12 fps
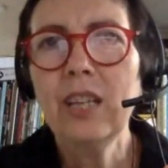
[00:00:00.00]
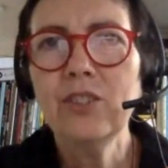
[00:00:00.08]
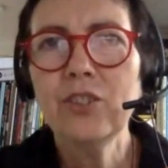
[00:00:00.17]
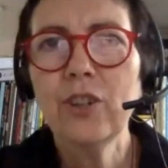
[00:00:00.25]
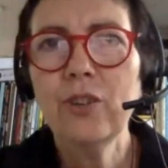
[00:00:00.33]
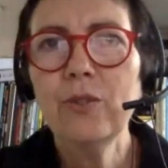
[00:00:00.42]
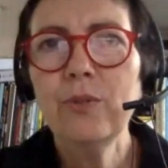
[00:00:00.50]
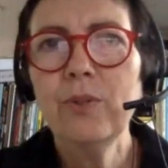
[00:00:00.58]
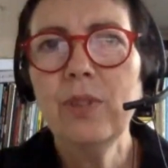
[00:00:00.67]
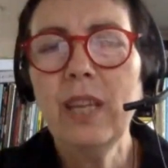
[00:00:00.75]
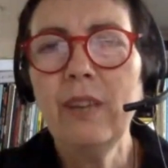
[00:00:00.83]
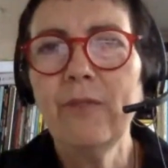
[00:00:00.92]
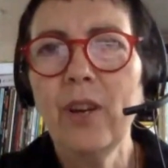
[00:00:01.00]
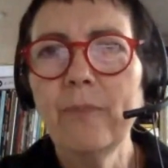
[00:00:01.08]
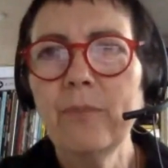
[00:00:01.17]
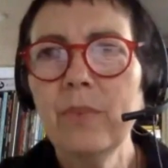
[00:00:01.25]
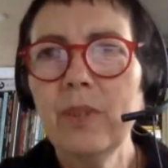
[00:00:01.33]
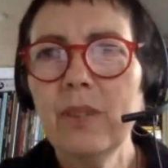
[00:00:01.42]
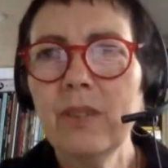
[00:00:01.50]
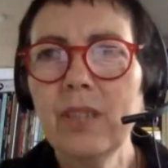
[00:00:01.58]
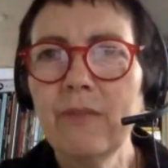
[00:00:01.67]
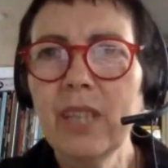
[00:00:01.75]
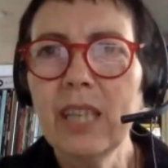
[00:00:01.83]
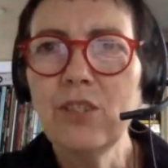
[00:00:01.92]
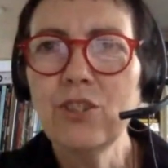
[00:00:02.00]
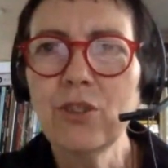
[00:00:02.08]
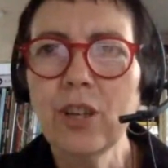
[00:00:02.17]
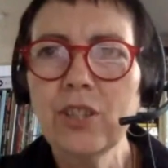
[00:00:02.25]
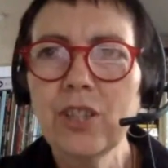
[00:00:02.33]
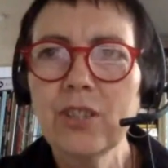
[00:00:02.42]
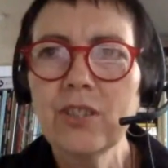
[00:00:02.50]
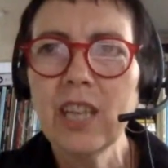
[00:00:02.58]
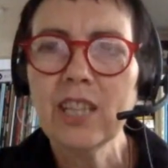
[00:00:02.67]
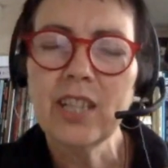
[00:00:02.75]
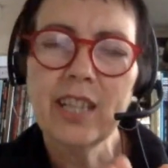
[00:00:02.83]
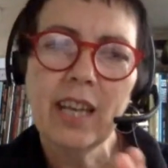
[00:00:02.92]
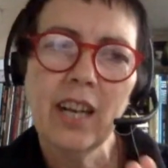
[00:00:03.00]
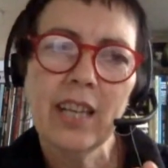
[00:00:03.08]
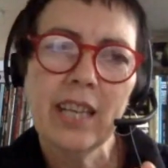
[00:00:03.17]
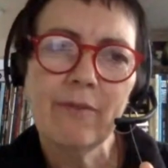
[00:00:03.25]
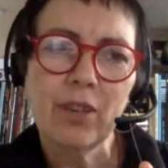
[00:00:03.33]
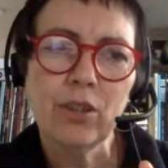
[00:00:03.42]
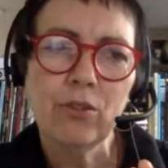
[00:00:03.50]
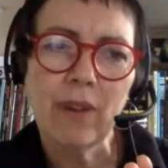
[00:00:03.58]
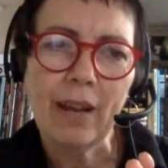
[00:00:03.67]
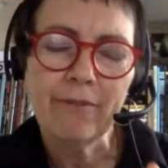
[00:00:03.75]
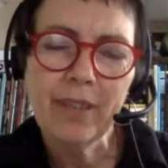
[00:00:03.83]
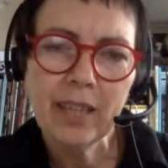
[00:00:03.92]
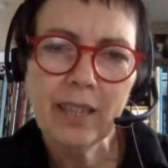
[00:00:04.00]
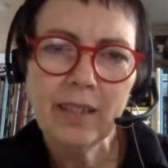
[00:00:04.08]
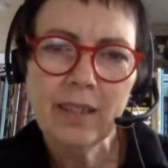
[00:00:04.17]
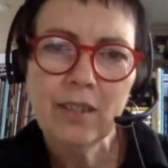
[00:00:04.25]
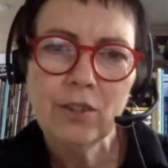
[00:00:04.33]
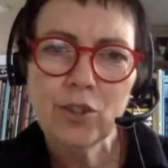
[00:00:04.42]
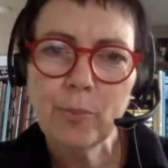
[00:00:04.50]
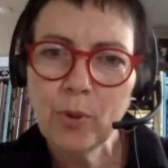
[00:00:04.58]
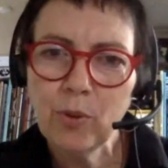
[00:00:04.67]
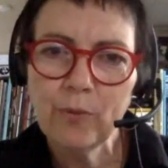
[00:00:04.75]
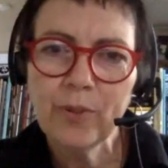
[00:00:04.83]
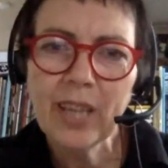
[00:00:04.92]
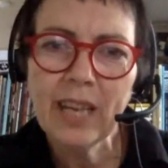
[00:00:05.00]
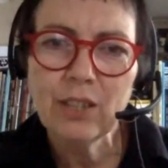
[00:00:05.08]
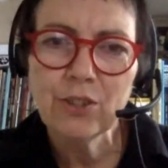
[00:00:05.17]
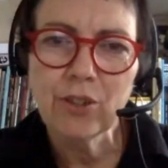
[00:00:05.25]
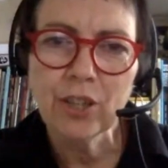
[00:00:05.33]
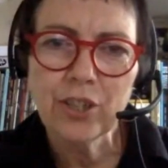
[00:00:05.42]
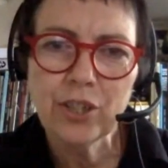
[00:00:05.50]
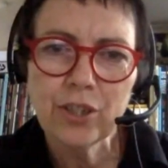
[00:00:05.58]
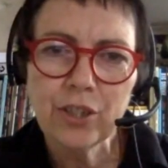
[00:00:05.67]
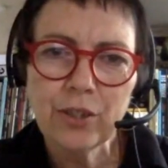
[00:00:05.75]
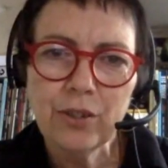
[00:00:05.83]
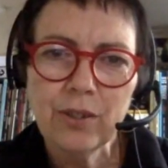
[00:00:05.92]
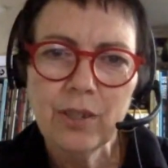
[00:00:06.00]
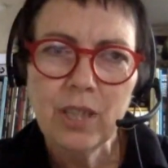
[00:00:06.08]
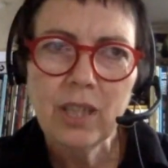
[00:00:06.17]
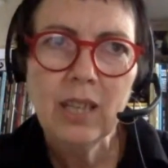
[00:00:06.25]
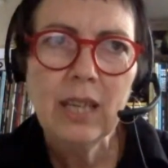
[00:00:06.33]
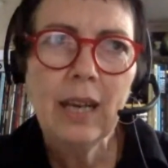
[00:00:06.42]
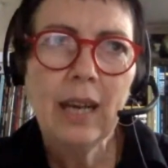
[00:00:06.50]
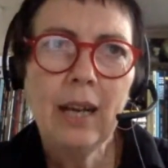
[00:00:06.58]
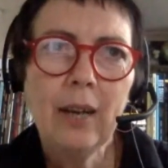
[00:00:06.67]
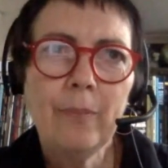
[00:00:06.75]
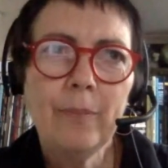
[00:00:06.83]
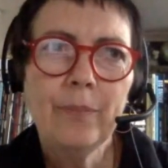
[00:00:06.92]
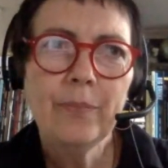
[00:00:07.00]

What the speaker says: so if I'm giving instructions, actually, can I give a graphic support for that instruction too, and